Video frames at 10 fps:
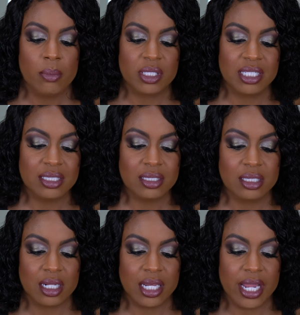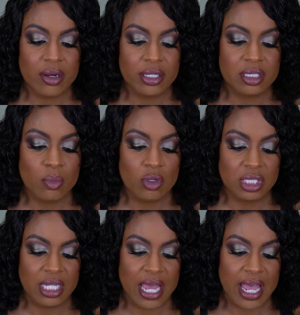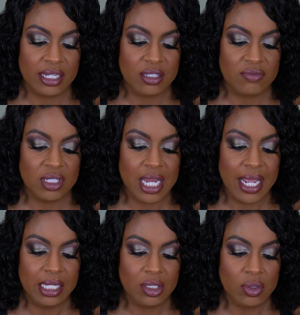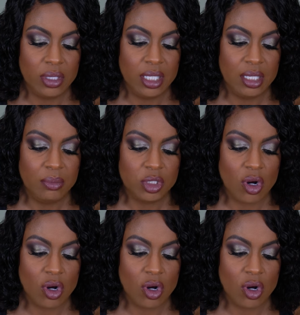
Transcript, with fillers: But this is the Clarins Multi-Active Night Cream.